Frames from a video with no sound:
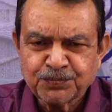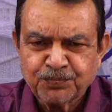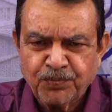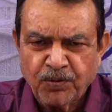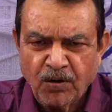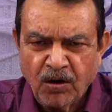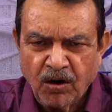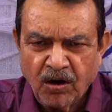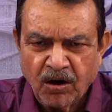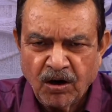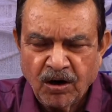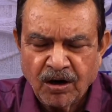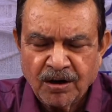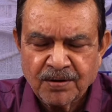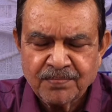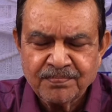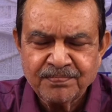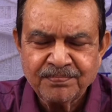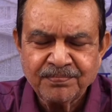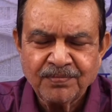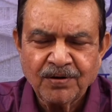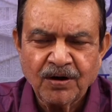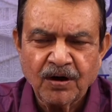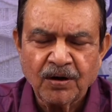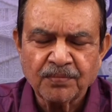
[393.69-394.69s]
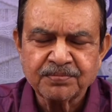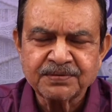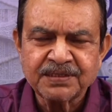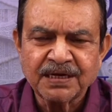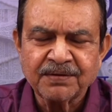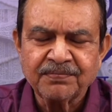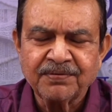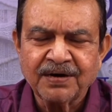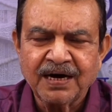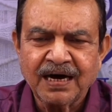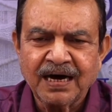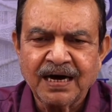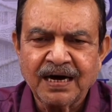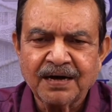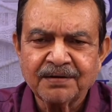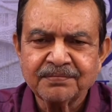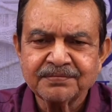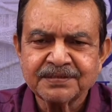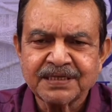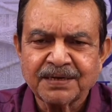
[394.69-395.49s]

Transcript: form of the verb,